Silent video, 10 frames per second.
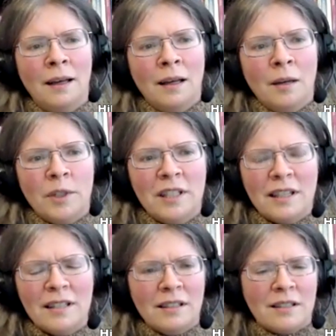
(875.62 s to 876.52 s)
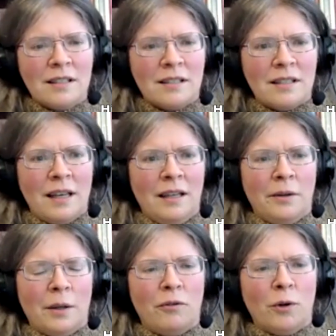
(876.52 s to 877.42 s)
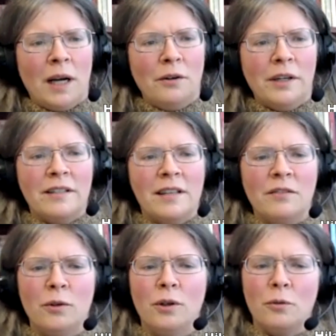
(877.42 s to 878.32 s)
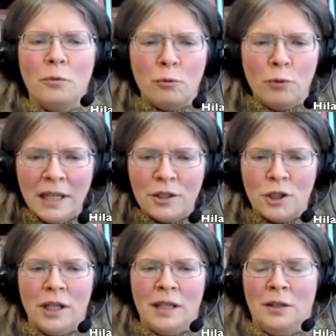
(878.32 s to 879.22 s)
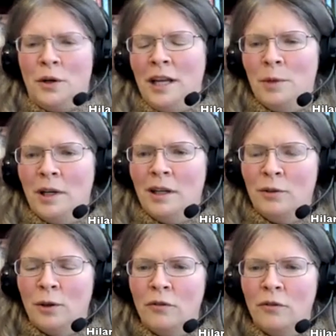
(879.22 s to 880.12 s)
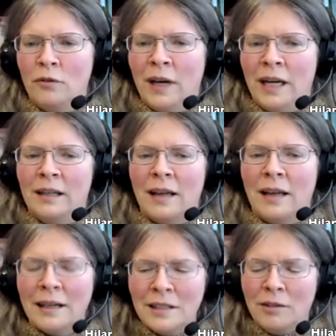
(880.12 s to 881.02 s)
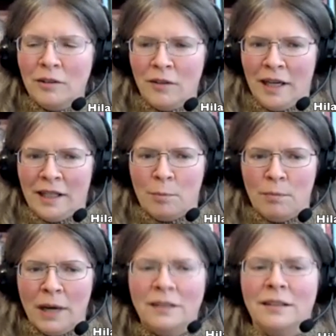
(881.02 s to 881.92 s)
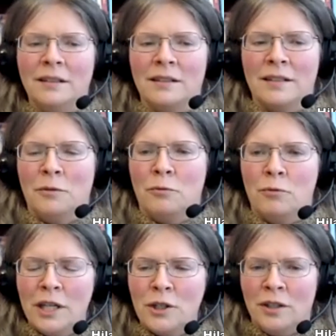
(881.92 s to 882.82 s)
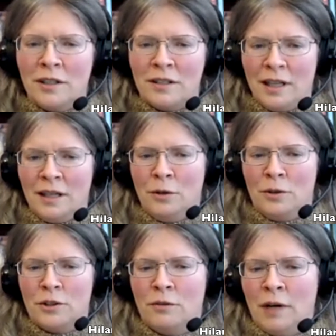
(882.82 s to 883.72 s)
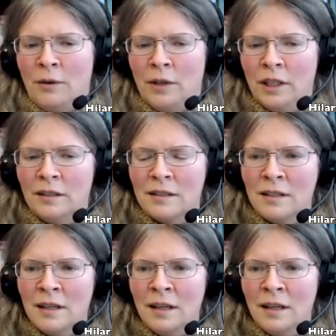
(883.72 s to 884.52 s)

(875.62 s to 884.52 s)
But this doesn't just say, you know, if you're hungry, it says if you're not rich in your neighbor, if you're not finding actively finding abundance and richness in your surroundings,